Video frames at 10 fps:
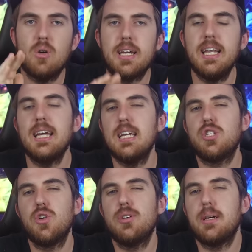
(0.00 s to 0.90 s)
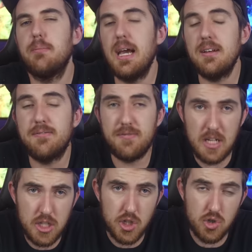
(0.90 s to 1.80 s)
getting into the main
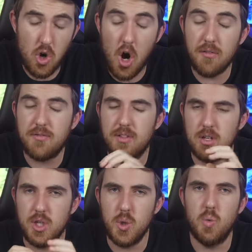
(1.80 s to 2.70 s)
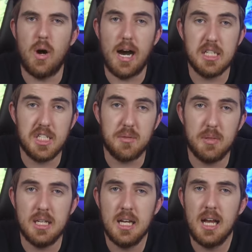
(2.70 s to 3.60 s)
feature of the new
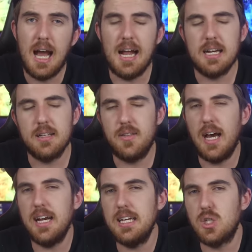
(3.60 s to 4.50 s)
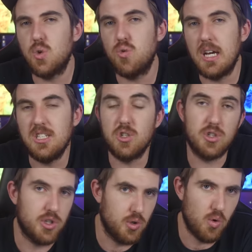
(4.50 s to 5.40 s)
Huntsman, and that is
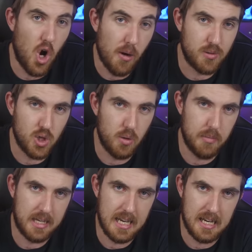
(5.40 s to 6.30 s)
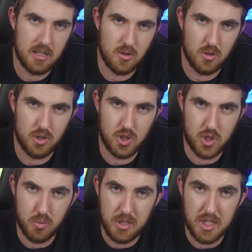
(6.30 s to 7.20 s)
Razer's new opto mechanical
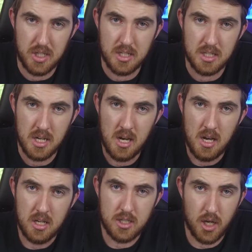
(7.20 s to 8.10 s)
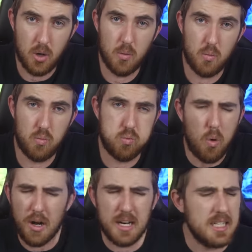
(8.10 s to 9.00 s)
switches. So
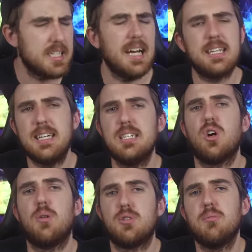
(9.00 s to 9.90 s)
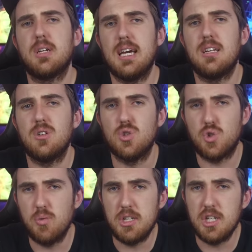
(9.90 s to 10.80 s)
what exactly is optomechanical
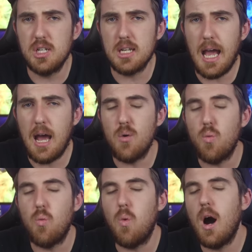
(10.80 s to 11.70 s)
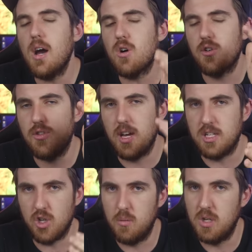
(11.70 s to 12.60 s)
switches and why are they
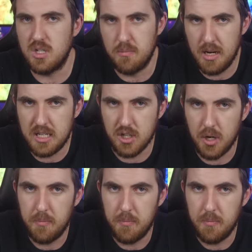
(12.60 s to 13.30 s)
so much better?